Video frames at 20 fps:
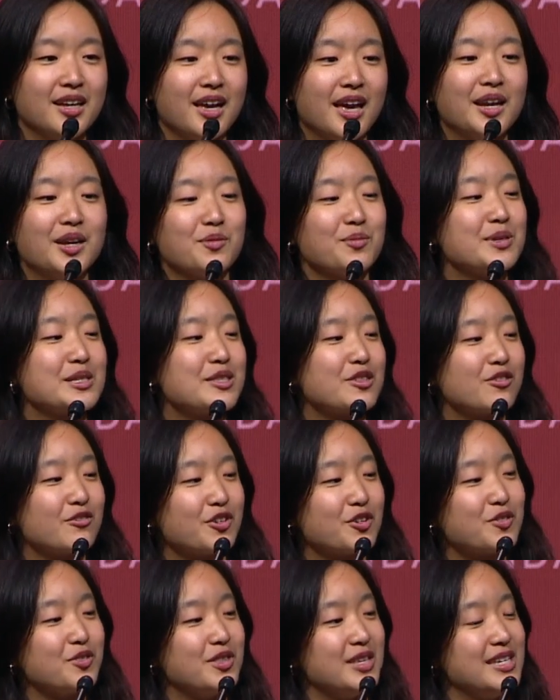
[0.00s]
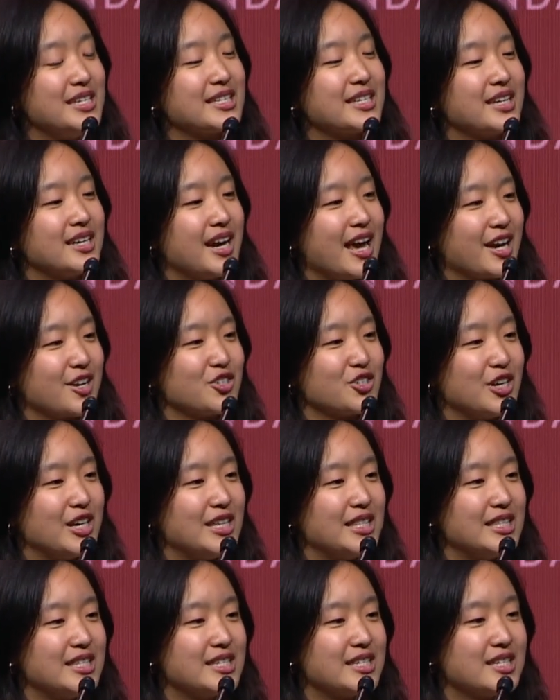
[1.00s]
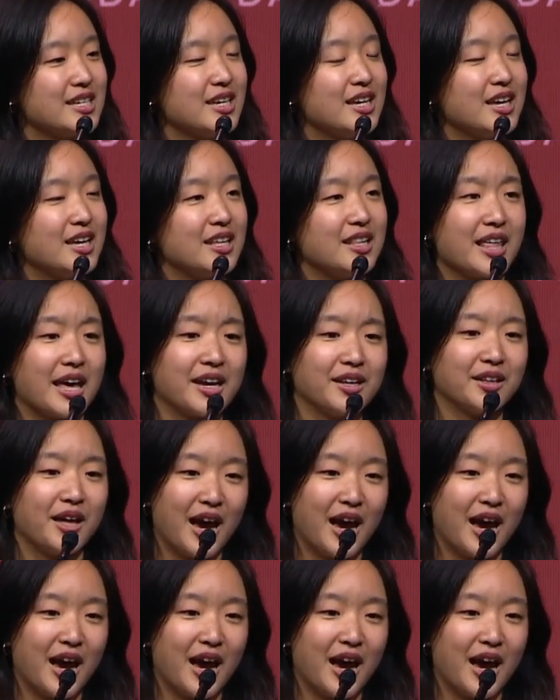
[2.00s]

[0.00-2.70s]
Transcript: And it was through these connections that I,